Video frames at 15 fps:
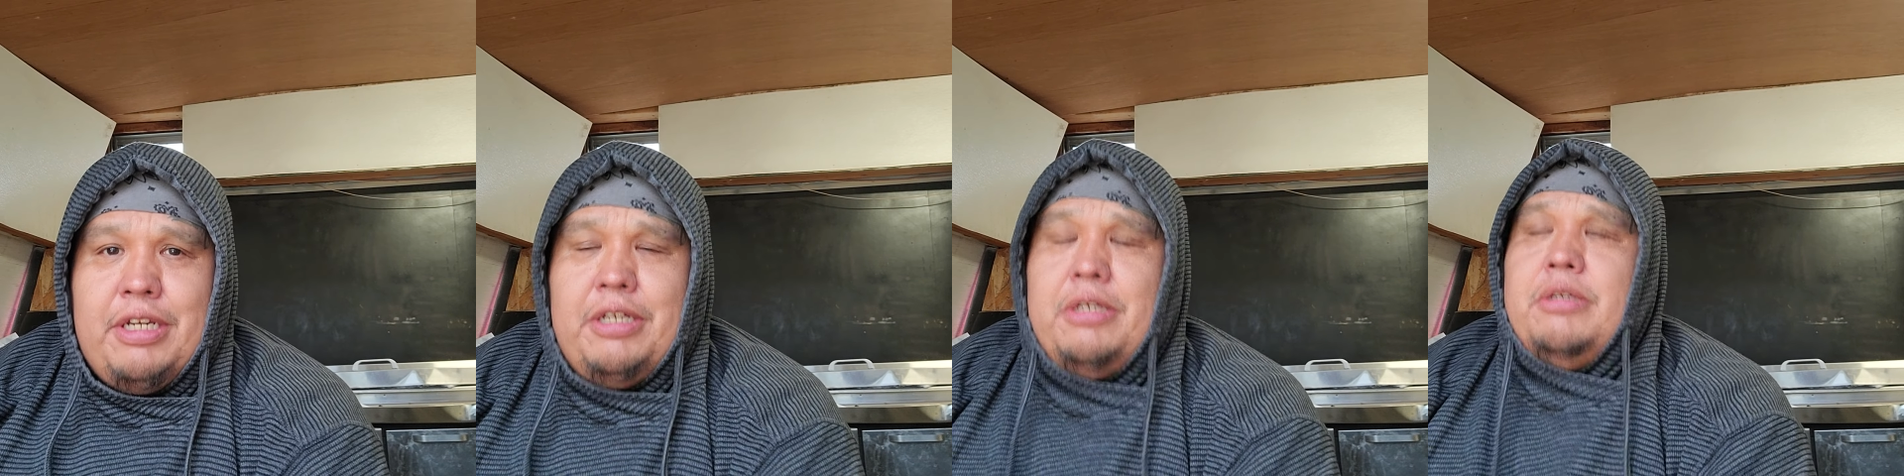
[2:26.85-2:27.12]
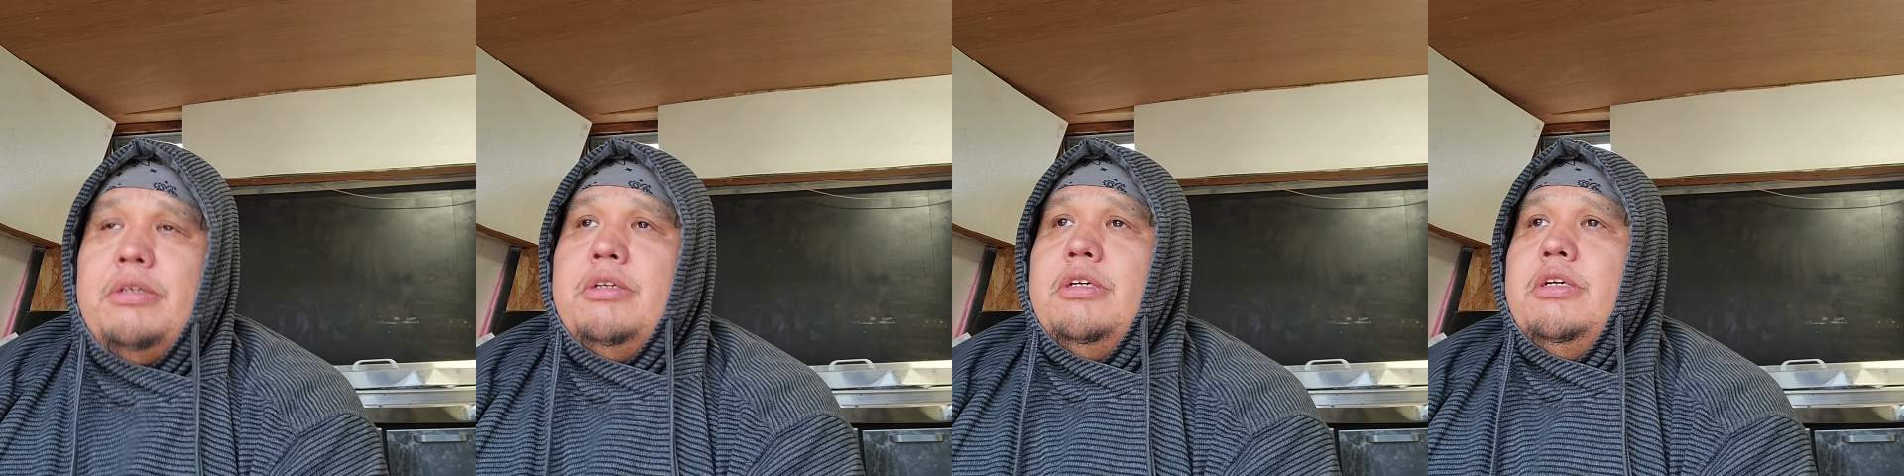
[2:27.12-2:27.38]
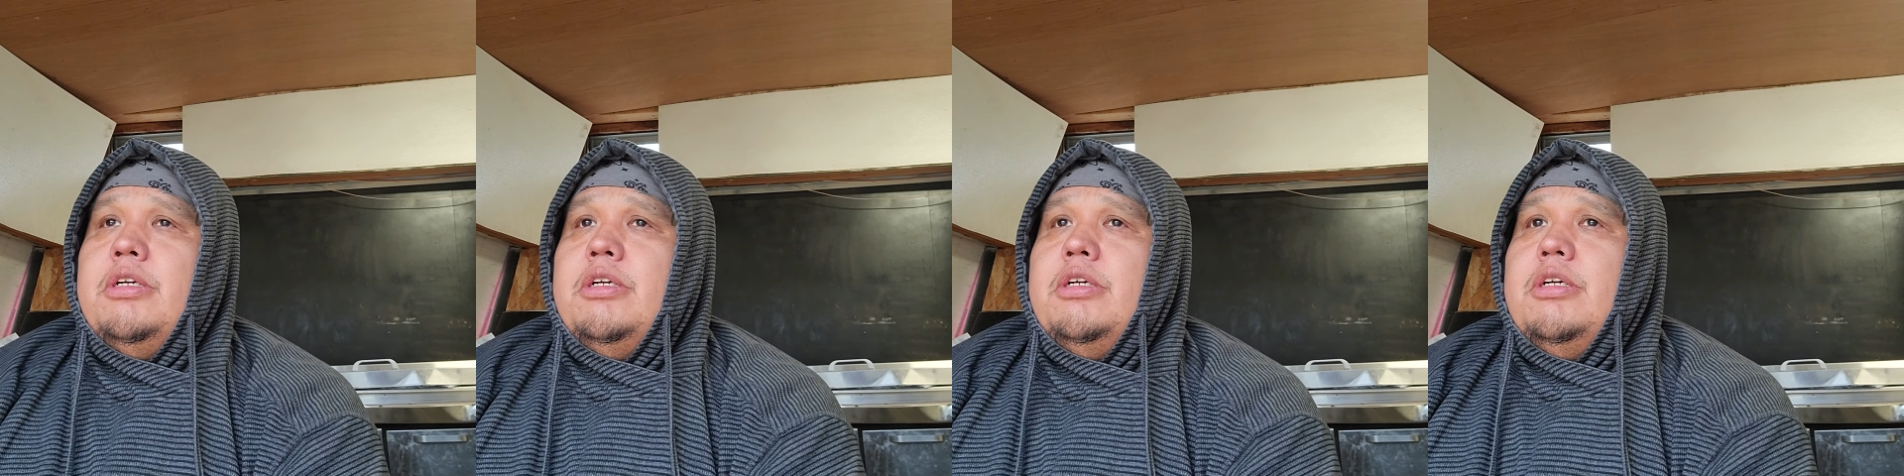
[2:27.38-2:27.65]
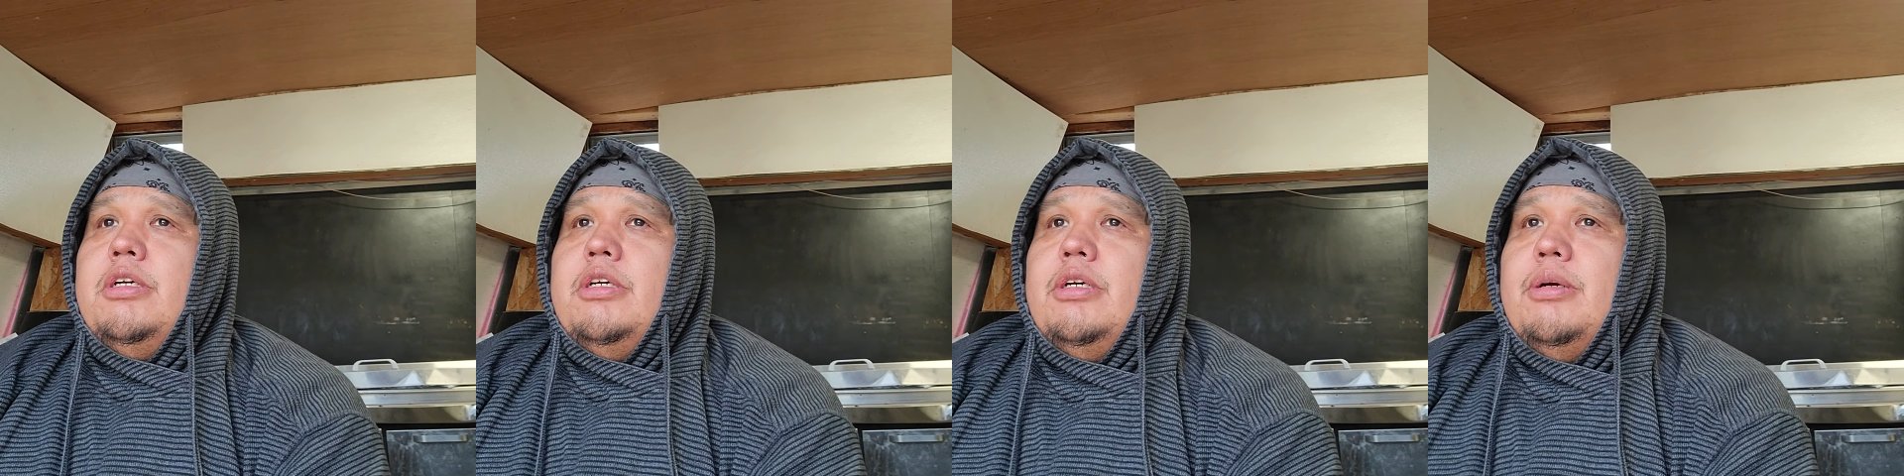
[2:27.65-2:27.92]
there
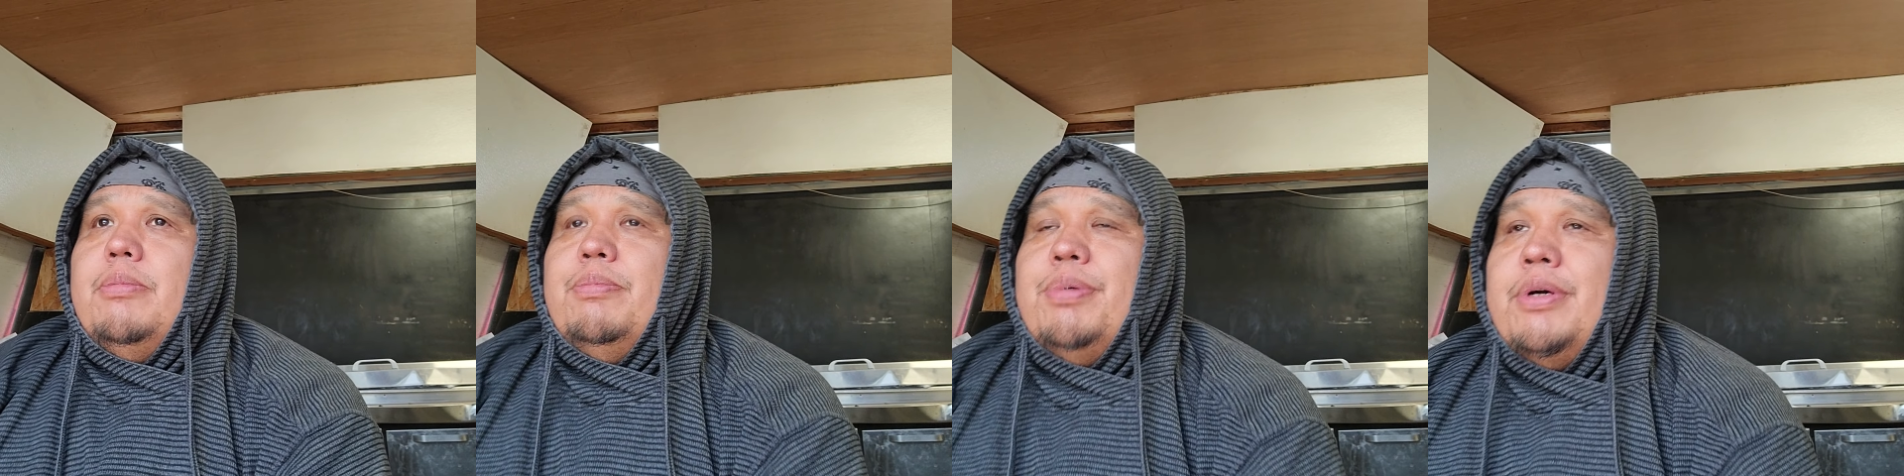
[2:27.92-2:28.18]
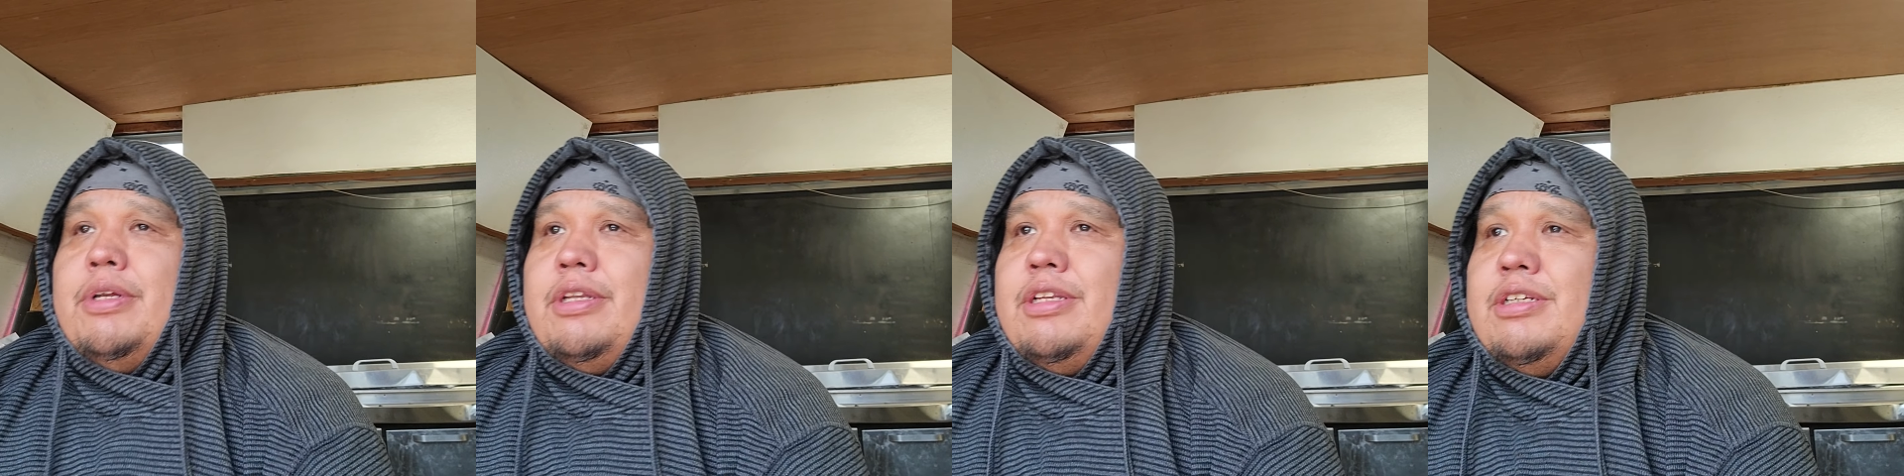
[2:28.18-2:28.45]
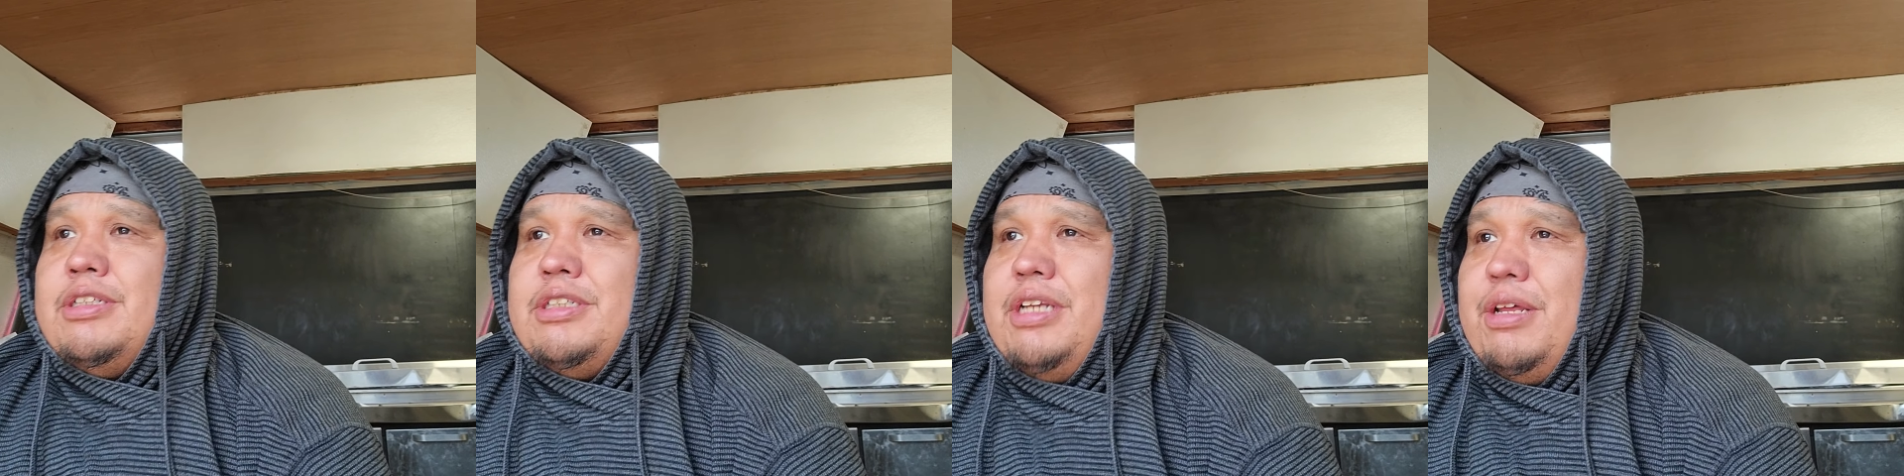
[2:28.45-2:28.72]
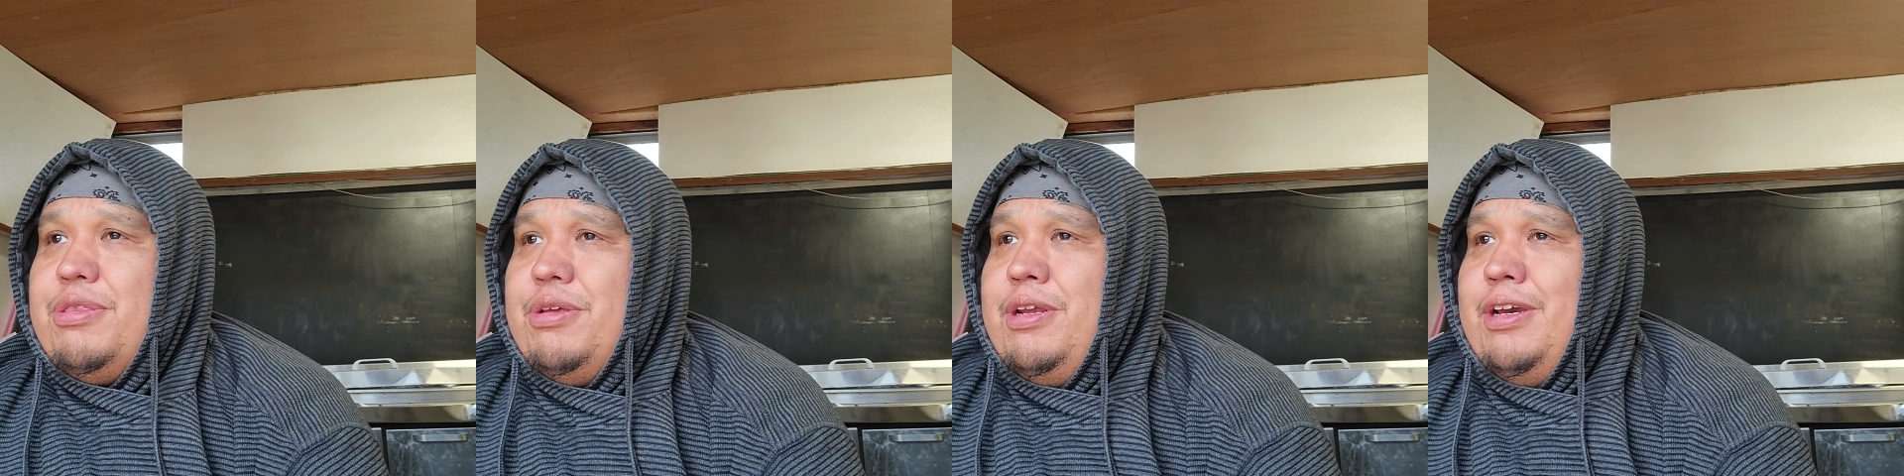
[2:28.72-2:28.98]
but there's
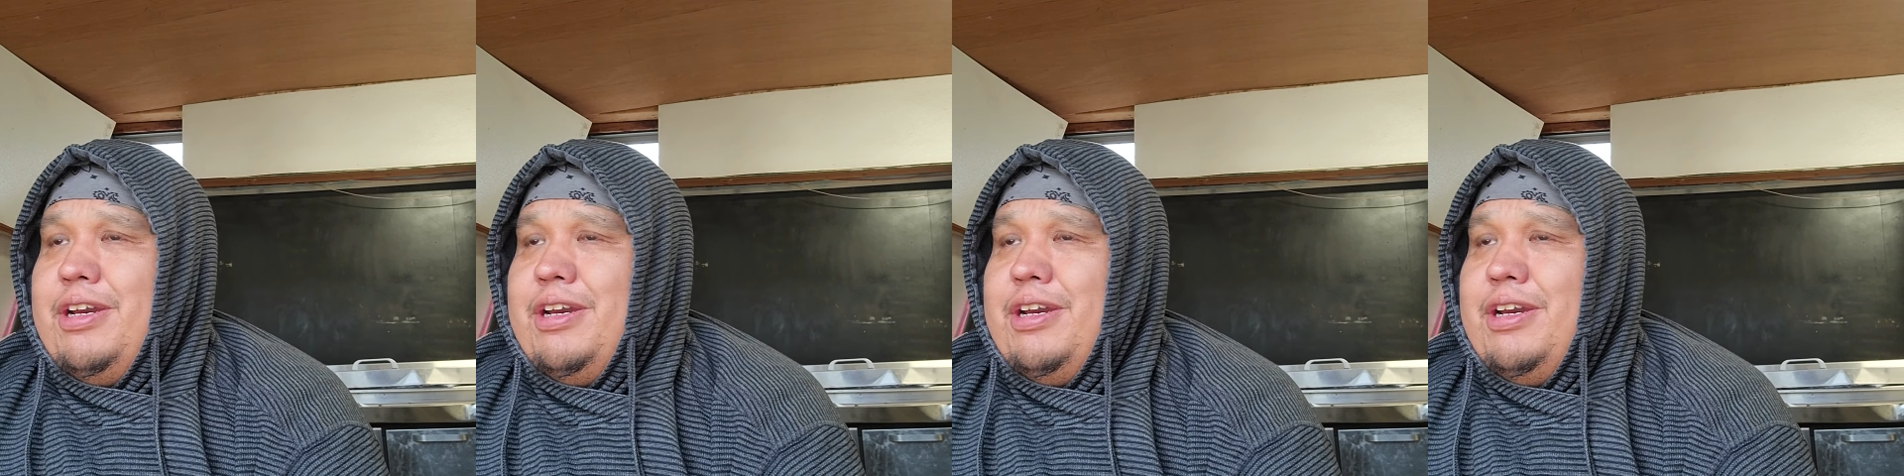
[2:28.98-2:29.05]
nothing